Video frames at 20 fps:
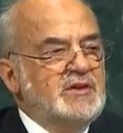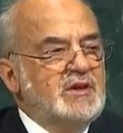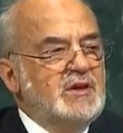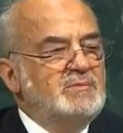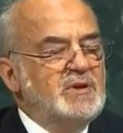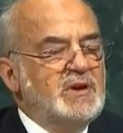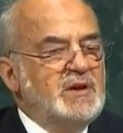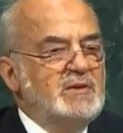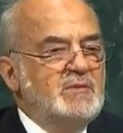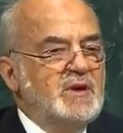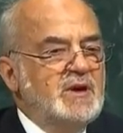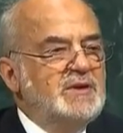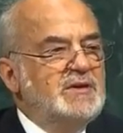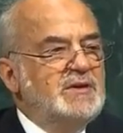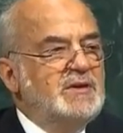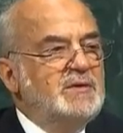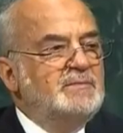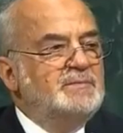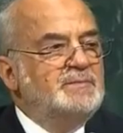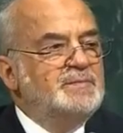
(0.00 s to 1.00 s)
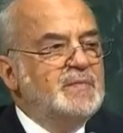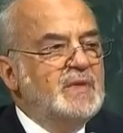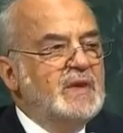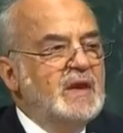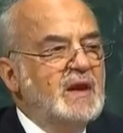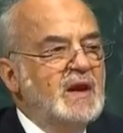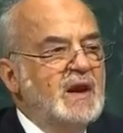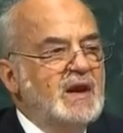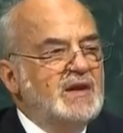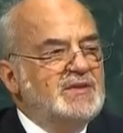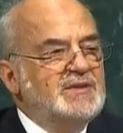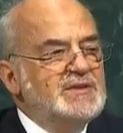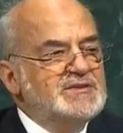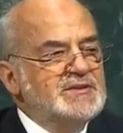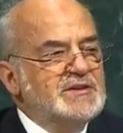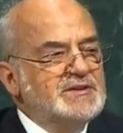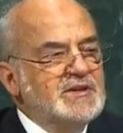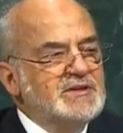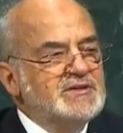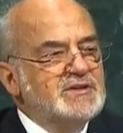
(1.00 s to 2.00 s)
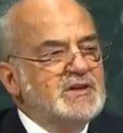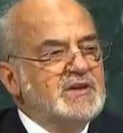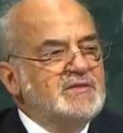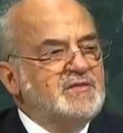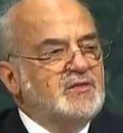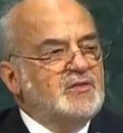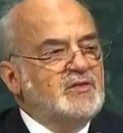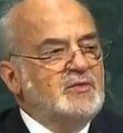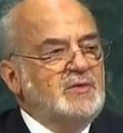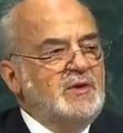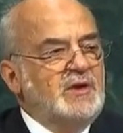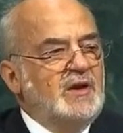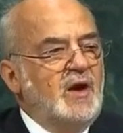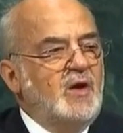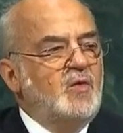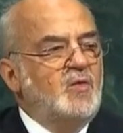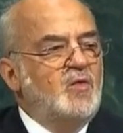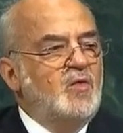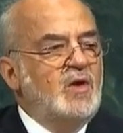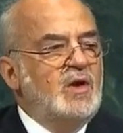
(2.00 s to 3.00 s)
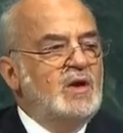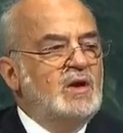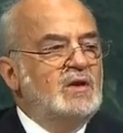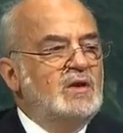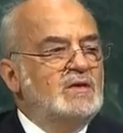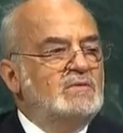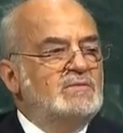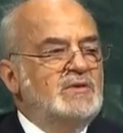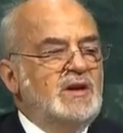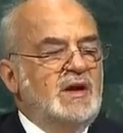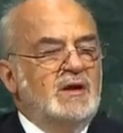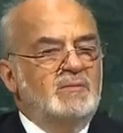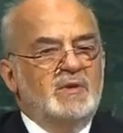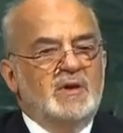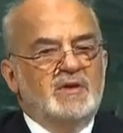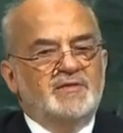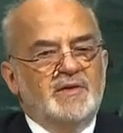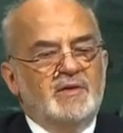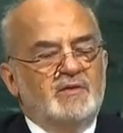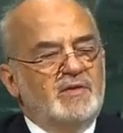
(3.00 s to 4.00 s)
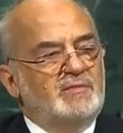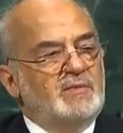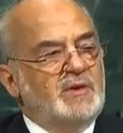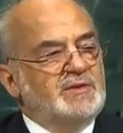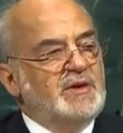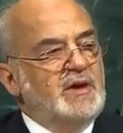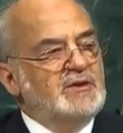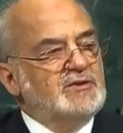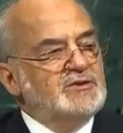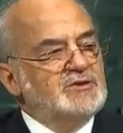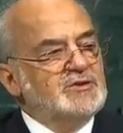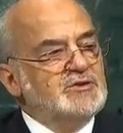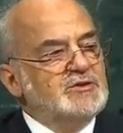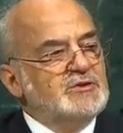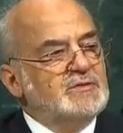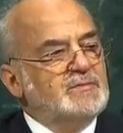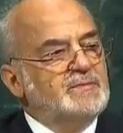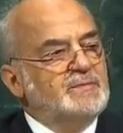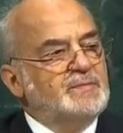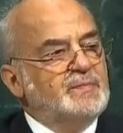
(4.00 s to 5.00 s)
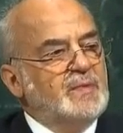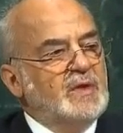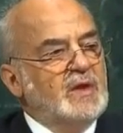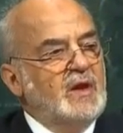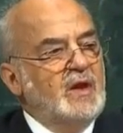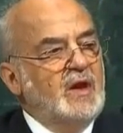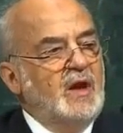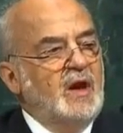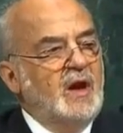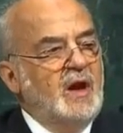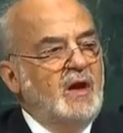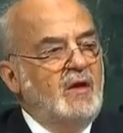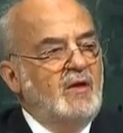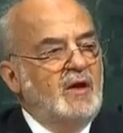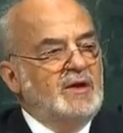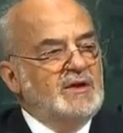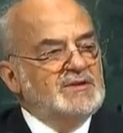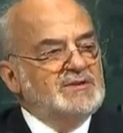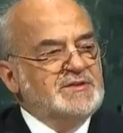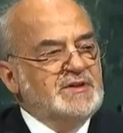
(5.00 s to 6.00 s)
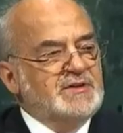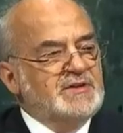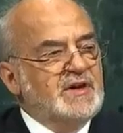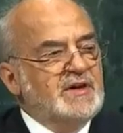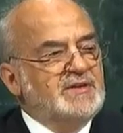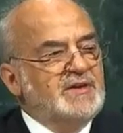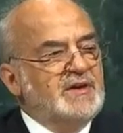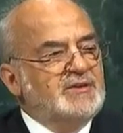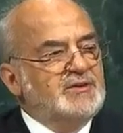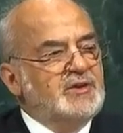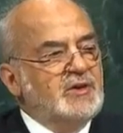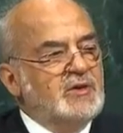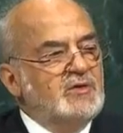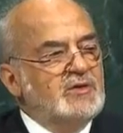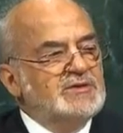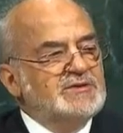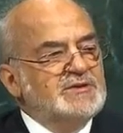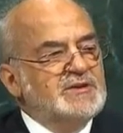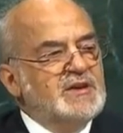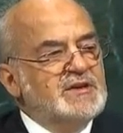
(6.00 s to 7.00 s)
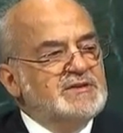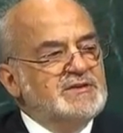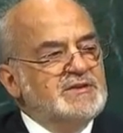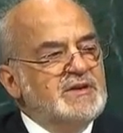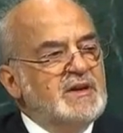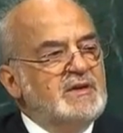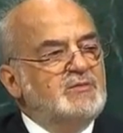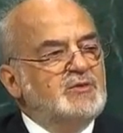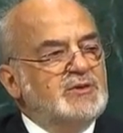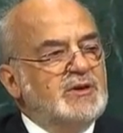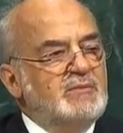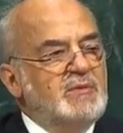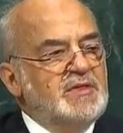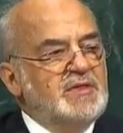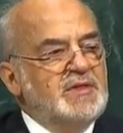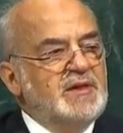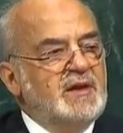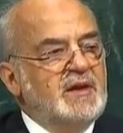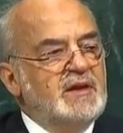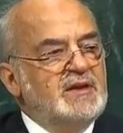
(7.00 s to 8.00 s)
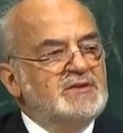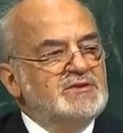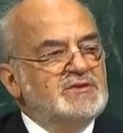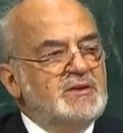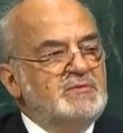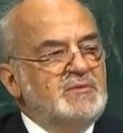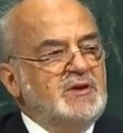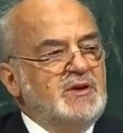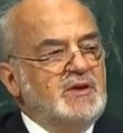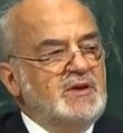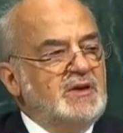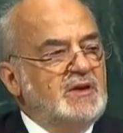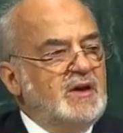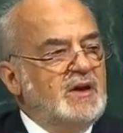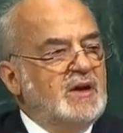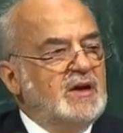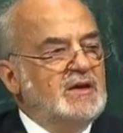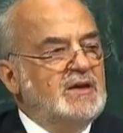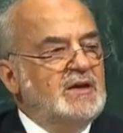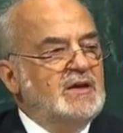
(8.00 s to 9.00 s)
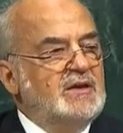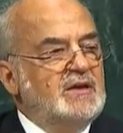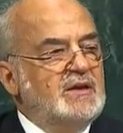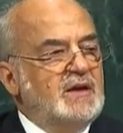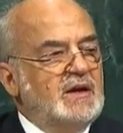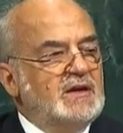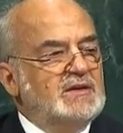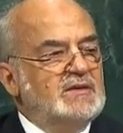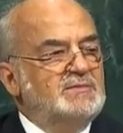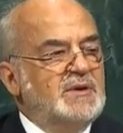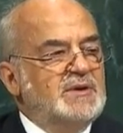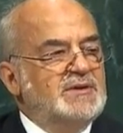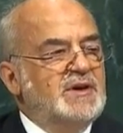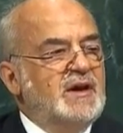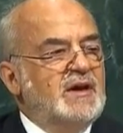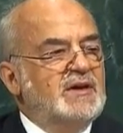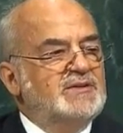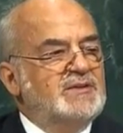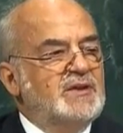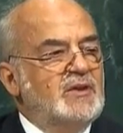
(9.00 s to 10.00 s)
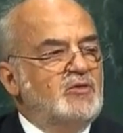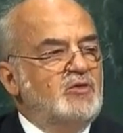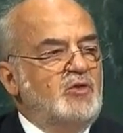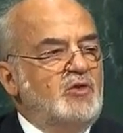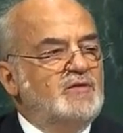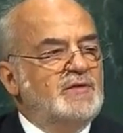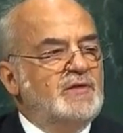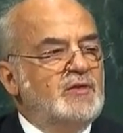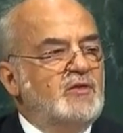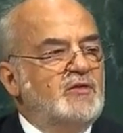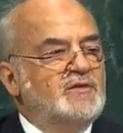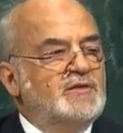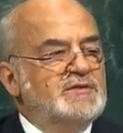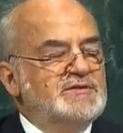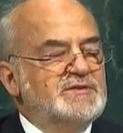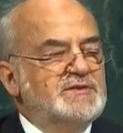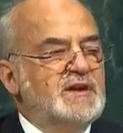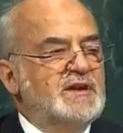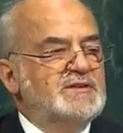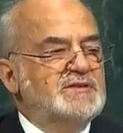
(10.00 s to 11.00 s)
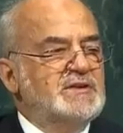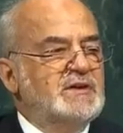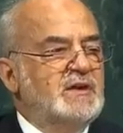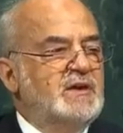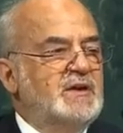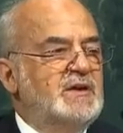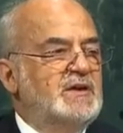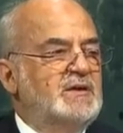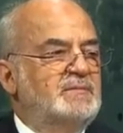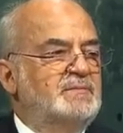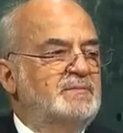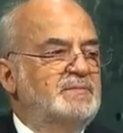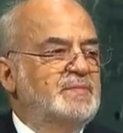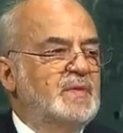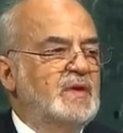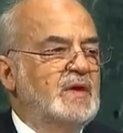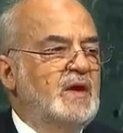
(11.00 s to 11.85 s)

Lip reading: Next year, Iraq will organize legislative and parliamentary elections during the first 3 months of the year.